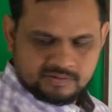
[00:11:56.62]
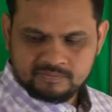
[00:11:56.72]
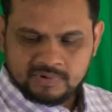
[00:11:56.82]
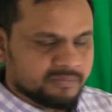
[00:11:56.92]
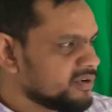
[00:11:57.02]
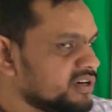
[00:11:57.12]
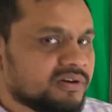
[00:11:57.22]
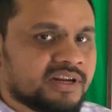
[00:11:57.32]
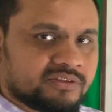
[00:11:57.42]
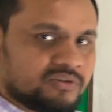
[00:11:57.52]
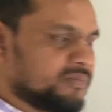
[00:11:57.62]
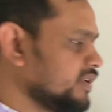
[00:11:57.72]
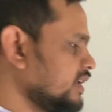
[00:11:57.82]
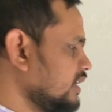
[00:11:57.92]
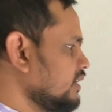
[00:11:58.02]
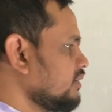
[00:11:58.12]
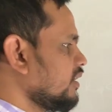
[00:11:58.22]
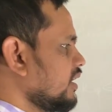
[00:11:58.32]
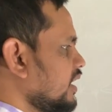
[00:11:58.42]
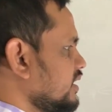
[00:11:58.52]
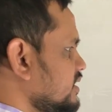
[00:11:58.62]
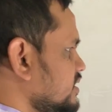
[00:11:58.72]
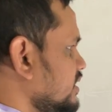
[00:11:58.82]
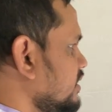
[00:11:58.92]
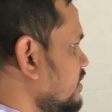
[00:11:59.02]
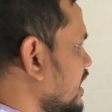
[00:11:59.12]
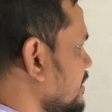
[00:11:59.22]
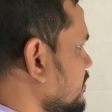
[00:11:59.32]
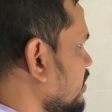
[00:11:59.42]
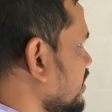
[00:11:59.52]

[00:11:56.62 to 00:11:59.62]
My video length will be longer, still though I am